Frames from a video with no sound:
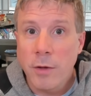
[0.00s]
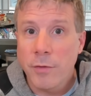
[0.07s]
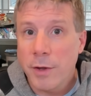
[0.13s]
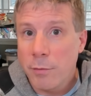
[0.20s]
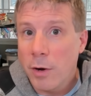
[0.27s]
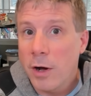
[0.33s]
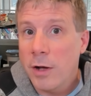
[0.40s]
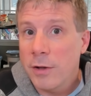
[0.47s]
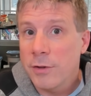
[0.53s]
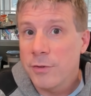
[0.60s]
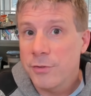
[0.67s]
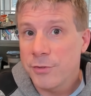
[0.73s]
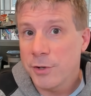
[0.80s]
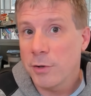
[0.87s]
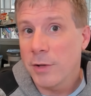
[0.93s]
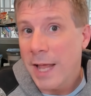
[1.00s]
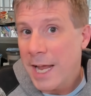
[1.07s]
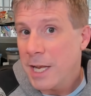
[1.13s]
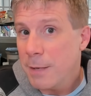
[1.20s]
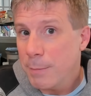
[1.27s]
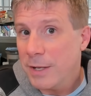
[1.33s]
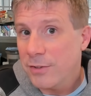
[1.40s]
there are still
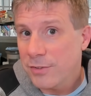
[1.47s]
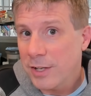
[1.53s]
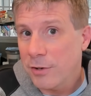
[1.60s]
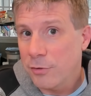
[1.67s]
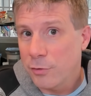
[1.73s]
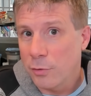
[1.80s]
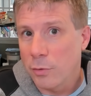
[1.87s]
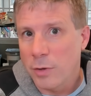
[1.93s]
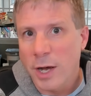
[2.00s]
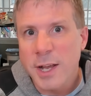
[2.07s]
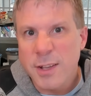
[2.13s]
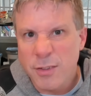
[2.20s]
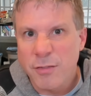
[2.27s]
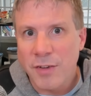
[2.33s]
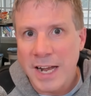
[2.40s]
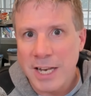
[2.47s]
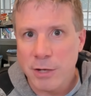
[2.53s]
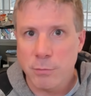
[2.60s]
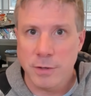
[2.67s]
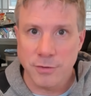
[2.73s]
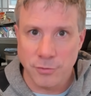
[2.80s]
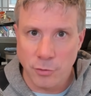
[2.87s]
any bits set at all, i.e. the value
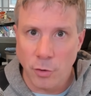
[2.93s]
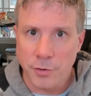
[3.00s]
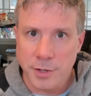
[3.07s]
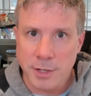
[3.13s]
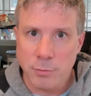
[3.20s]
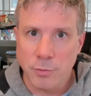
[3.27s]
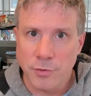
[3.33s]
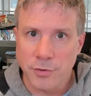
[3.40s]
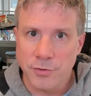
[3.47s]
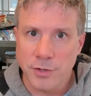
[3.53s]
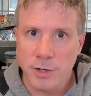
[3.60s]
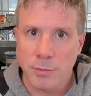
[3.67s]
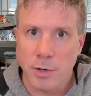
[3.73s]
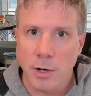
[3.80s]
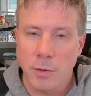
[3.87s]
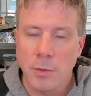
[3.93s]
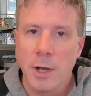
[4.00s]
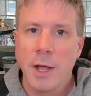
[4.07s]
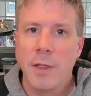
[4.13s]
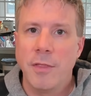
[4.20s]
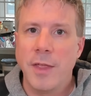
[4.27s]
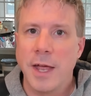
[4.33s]
is not equal to 0,
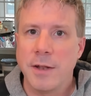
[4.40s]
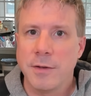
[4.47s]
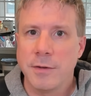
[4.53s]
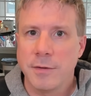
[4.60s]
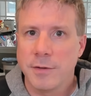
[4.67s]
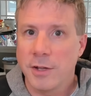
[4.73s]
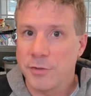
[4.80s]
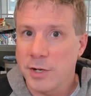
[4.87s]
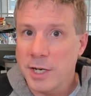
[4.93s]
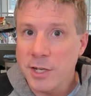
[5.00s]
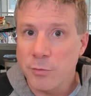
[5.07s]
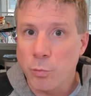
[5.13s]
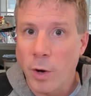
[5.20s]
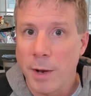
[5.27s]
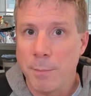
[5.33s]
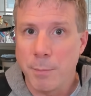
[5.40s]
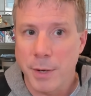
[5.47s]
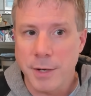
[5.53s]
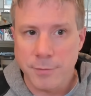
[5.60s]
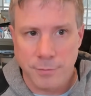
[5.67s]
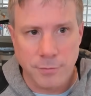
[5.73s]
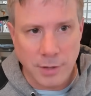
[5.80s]
then there's at least one bit.
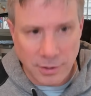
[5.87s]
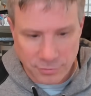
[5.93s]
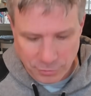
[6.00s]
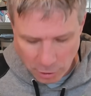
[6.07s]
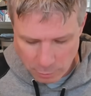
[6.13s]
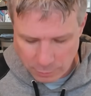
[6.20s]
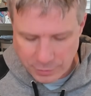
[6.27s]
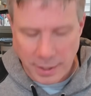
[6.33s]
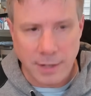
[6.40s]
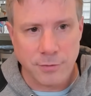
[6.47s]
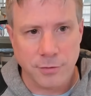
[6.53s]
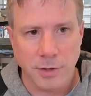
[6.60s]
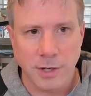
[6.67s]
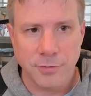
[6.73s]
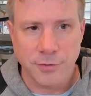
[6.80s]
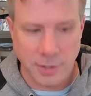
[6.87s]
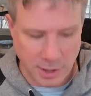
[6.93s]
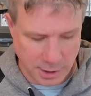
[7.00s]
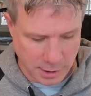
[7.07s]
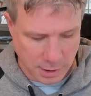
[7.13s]
So let's start with that. So let's say